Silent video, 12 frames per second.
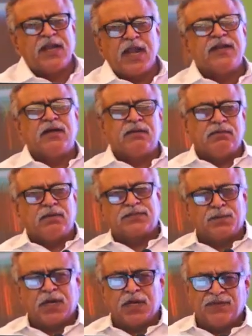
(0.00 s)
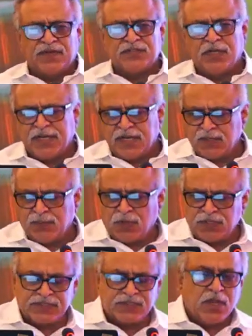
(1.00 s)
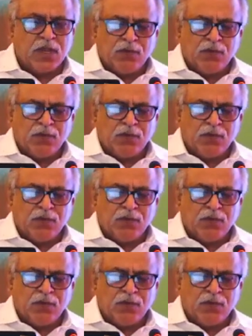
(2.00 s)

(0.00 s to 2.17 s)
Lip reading: had some kind of HLA antibodies